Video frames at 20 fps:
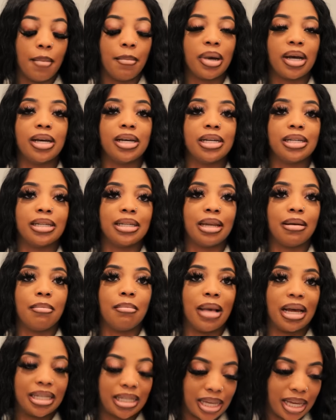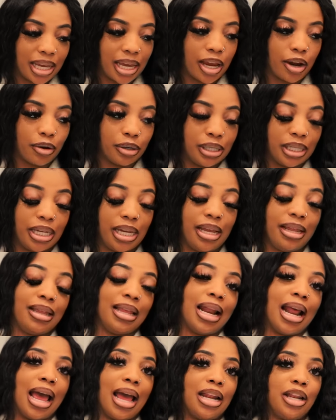because my skincare routine
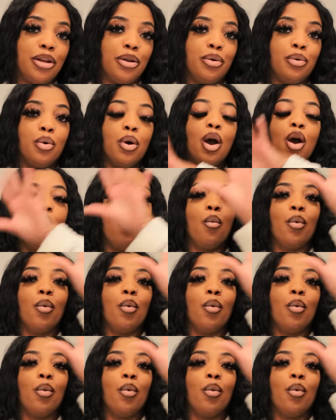that I do